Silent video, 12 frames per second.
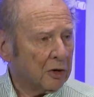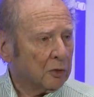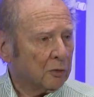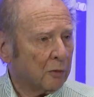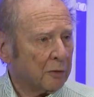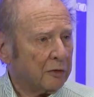
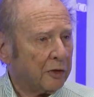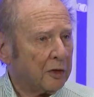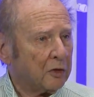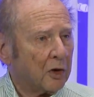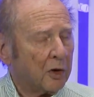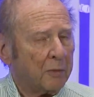when we
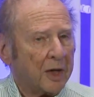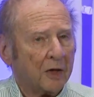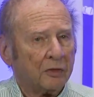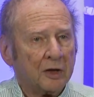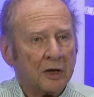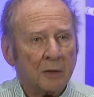think
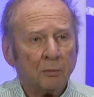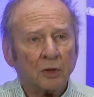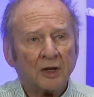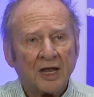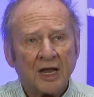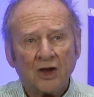about the
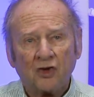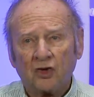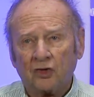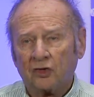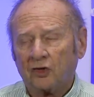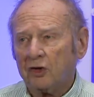
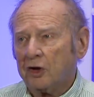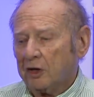implications